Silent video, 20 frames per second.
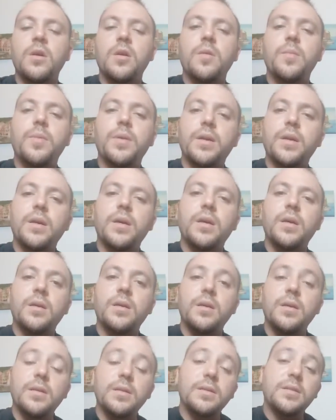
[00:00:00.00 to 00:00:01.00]
But
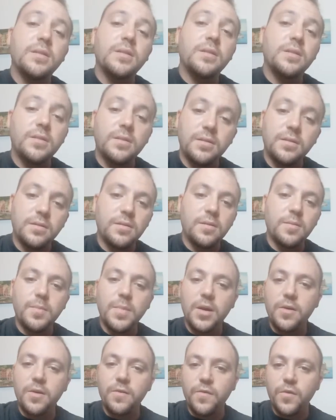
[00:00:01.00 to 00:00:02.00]
it's
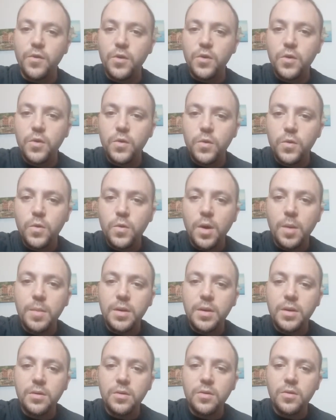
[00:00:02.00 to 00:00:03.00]
better for you. I
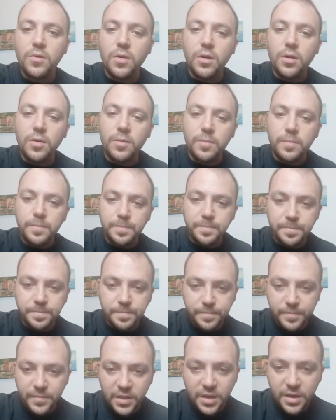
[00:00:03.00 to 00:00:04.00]
mean, you are
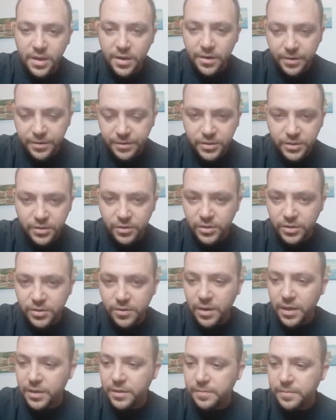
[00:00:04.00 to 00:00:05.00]
here, so it's
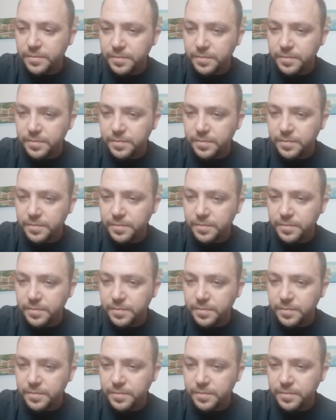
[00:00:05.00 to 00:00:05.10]
great.